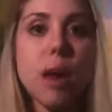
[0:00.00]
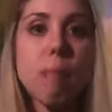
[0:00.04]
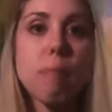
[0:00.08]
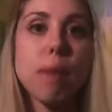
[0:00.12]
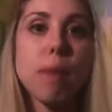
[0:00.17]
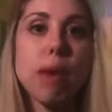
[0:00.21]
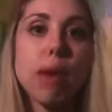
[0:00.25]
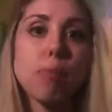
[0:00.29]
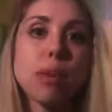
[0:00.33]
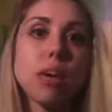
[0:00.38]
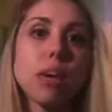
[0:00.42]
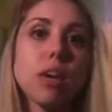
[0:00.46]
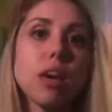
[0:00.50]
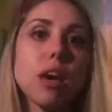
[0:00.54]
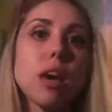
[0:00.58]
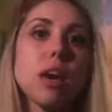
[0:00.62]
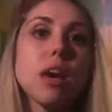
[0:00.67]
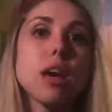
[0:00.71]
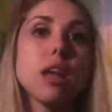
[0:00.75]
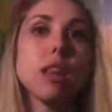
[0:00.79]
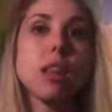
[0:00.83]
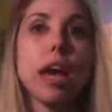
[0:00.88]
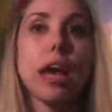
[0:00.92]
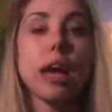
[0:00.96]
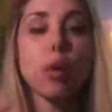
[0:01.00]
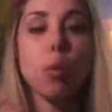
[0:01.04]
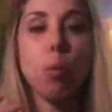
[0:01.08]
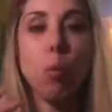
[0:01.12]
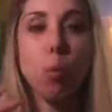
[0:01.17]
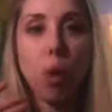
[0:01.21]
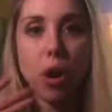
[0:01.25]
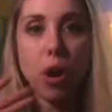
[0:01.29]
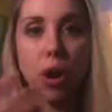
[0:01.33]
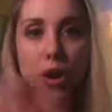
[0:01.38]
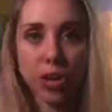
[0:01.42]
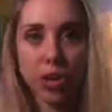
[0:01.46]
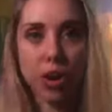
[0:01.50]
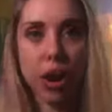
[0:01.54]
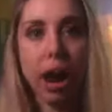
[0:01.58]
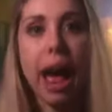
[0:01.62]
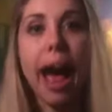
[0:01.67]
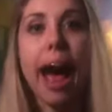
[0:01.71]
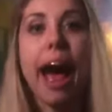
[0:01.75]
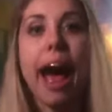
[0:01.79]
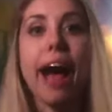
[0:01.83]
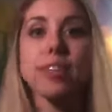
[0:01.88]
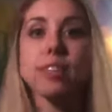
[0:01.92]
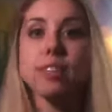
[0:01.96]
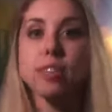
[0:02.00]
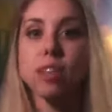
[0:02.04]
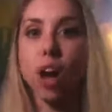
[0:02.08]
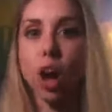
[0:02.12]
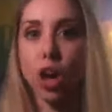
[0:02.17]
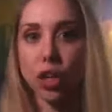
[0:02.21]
maybe like what are your acts?